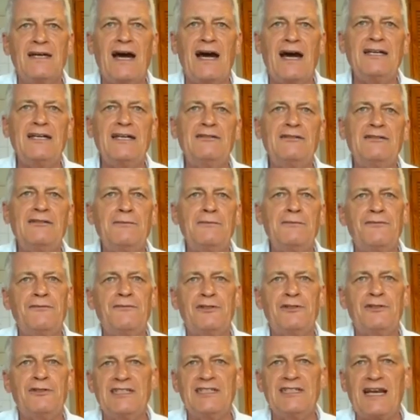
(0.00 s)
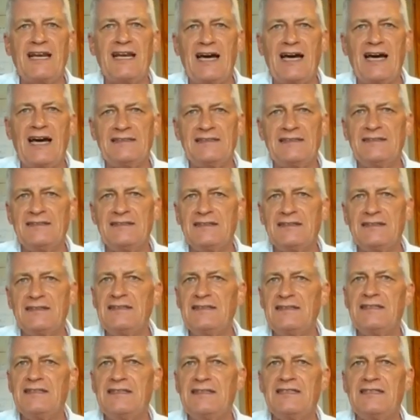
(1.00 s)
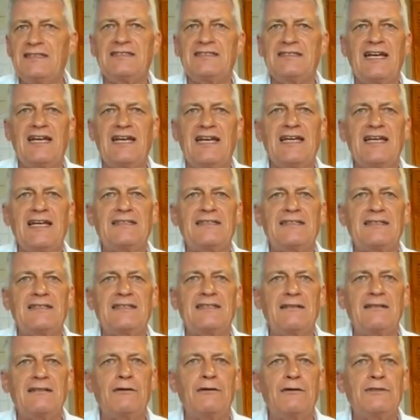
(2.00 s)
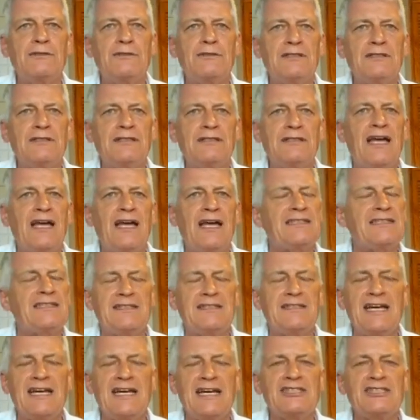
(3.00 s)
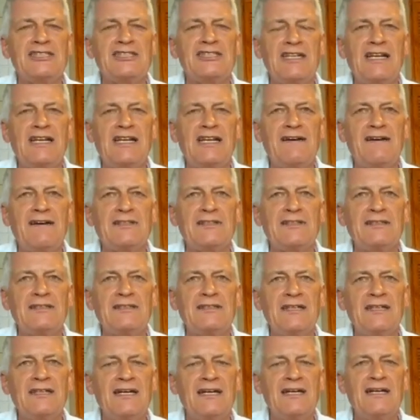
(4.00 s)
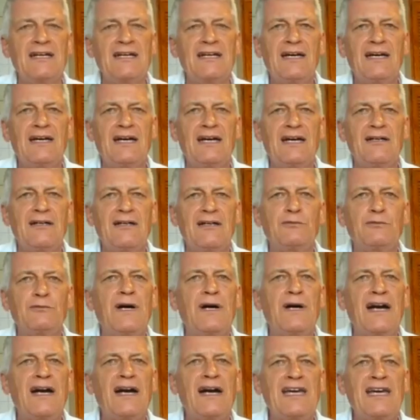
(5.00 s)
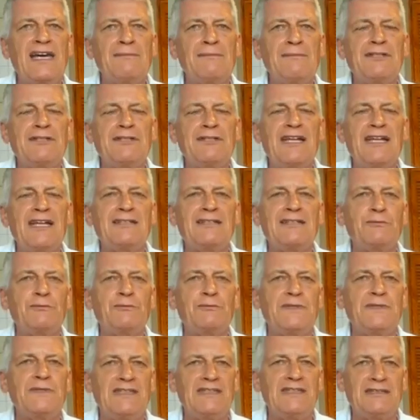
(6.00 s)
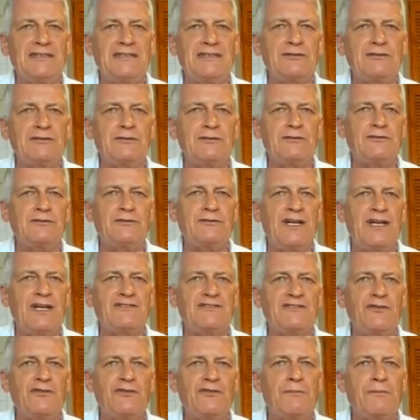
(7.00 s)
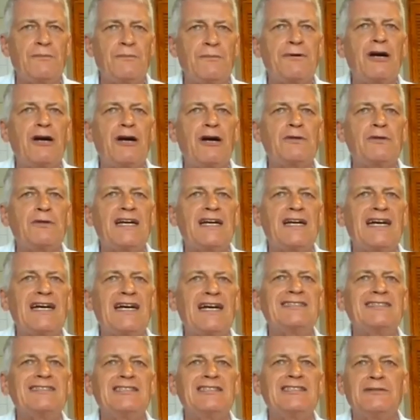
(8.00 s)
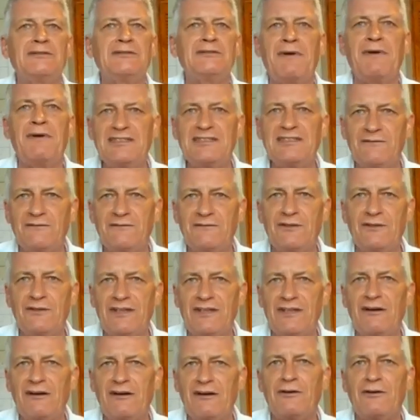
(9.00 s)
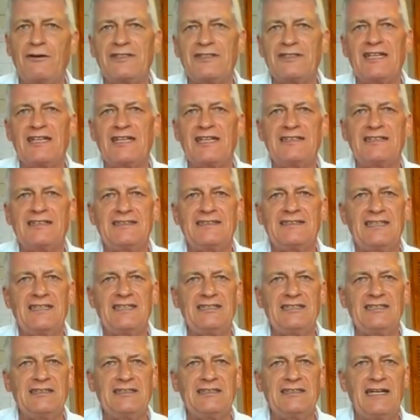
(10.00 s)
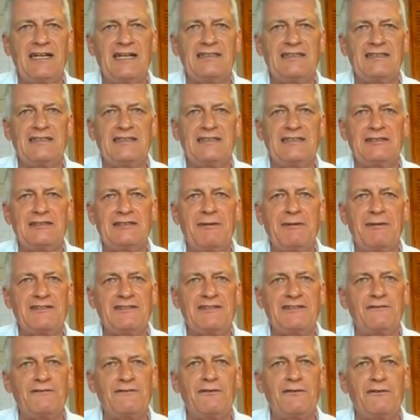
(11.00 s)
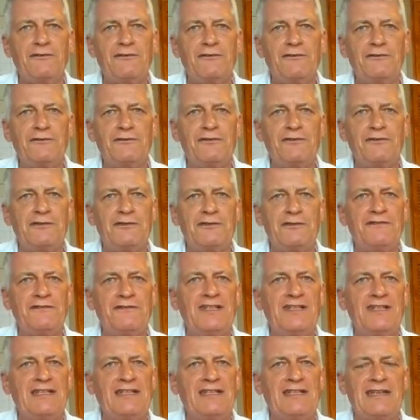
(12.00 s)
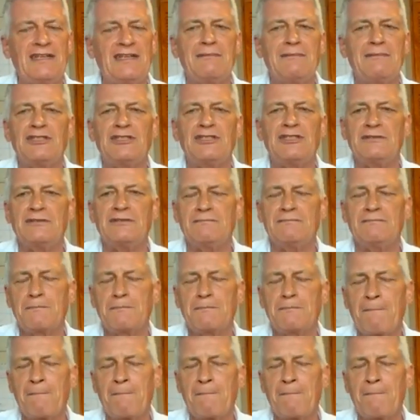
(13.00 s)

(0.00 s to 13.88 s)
I hope for enlightened leaders at national level, who are able and willing to transfer power as it's best for their organization and it's best for fulfilling their mission.